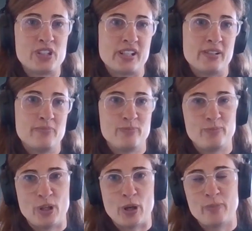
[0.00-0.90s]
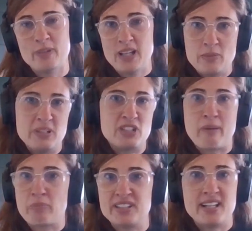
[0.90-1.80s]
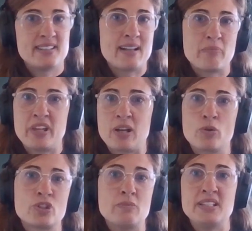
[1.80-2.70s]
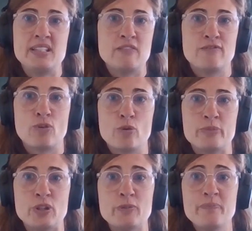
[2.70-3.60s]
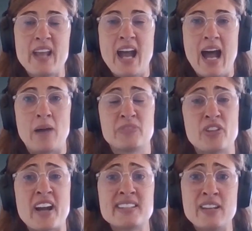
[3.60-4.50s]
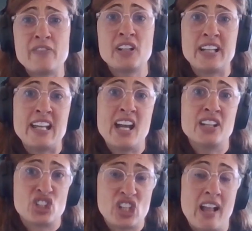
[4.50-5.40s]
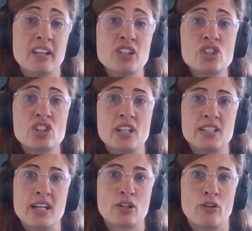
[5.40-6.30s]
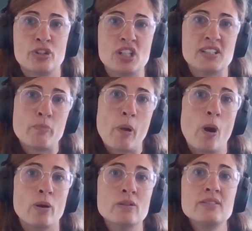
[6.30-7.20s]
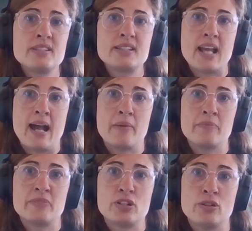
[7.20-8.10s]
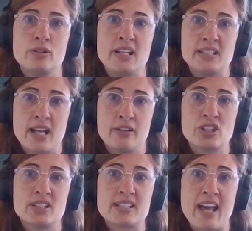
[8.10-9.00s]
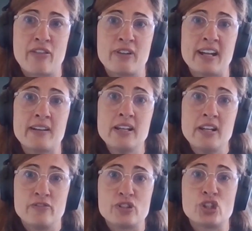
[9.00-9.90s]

to, misrepresent something or to misinform you. So that's definitely a challenge that technology has posed to intelligence gathering for